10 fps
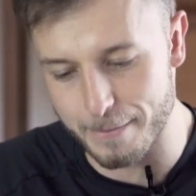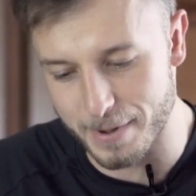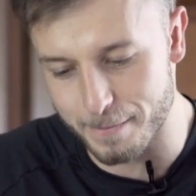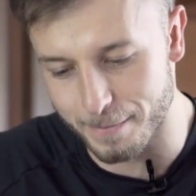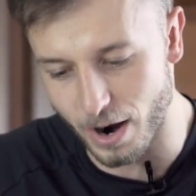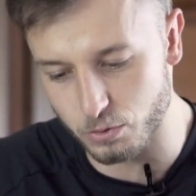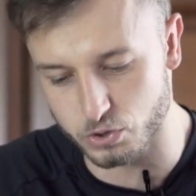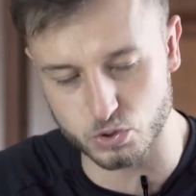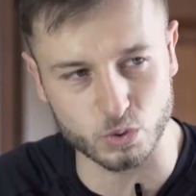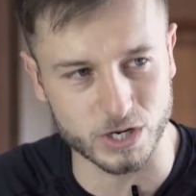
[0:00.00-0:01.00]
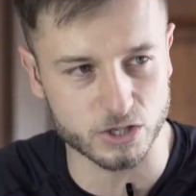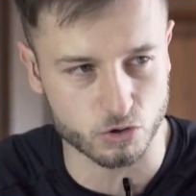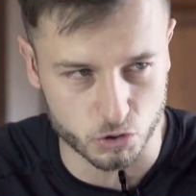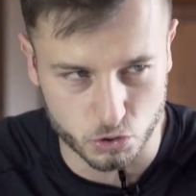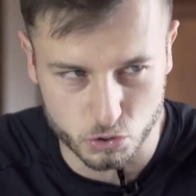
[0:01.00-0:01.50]
I'm about to
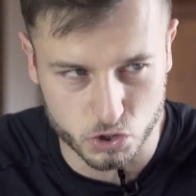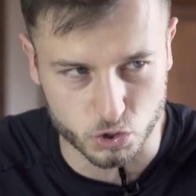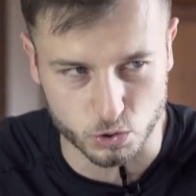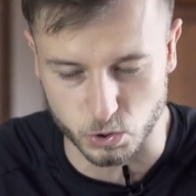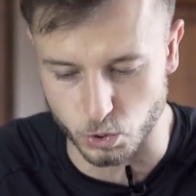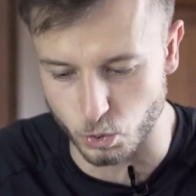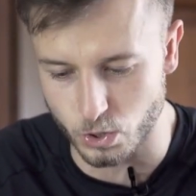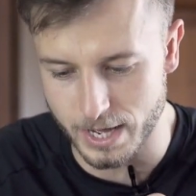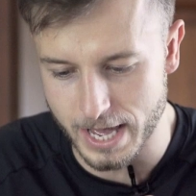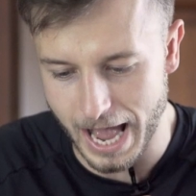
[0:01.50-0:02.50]
introduce to you